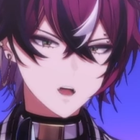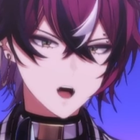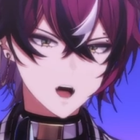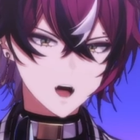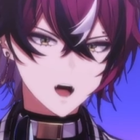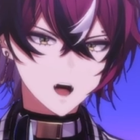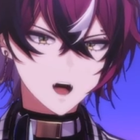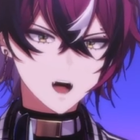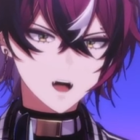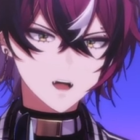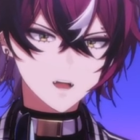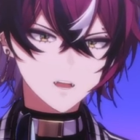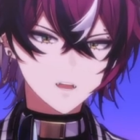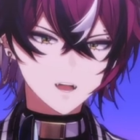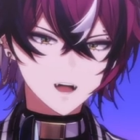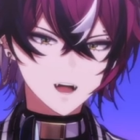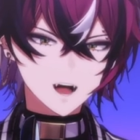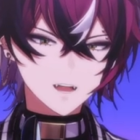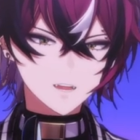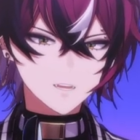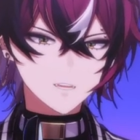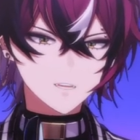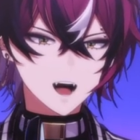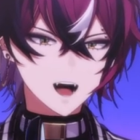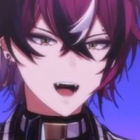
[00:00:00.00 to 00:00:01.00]
Liu
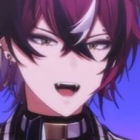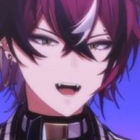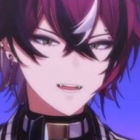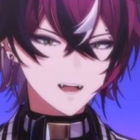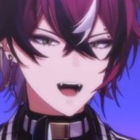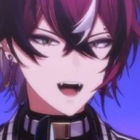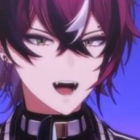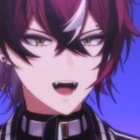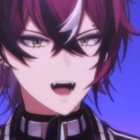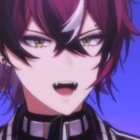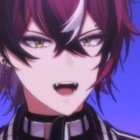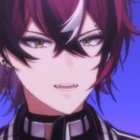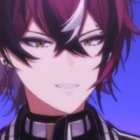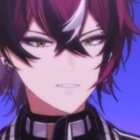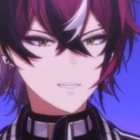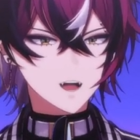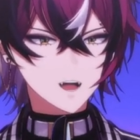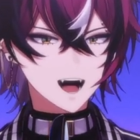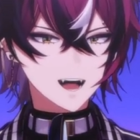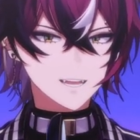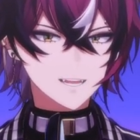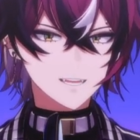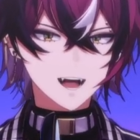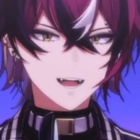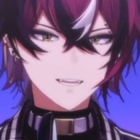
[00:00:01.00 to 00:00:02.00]
says, happy Valentine's
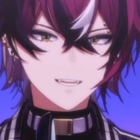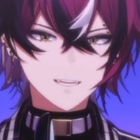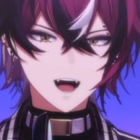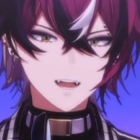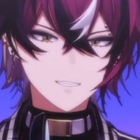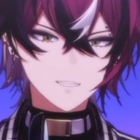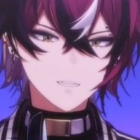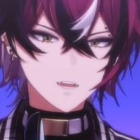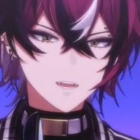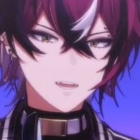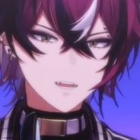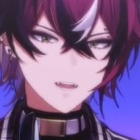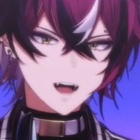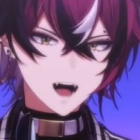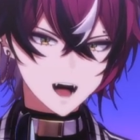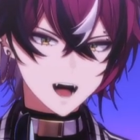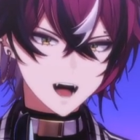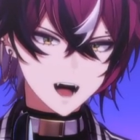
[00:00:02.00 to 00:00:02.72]
Day, Pio-chan.